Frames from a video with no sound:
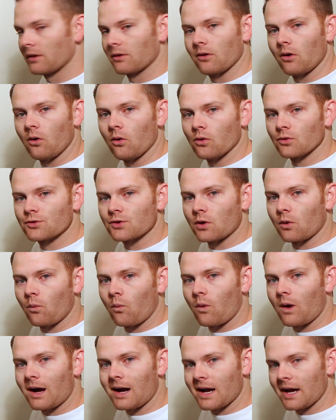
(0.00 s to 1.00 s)
The ultra
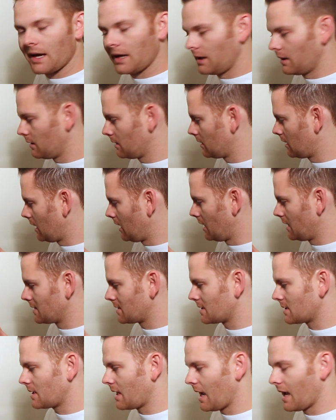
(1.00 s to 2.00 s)
wide
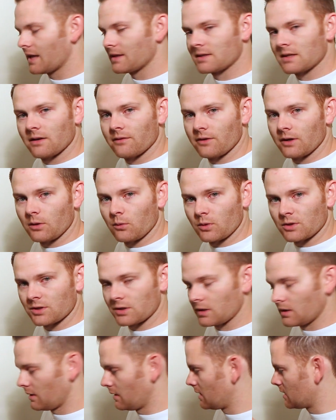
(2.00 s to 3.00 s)
stance of
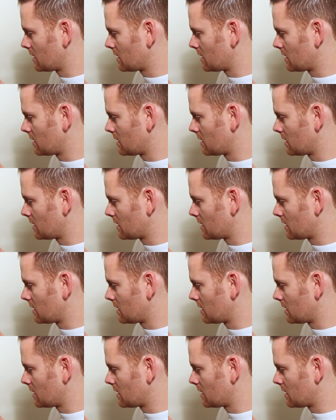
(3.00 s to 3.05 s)
it,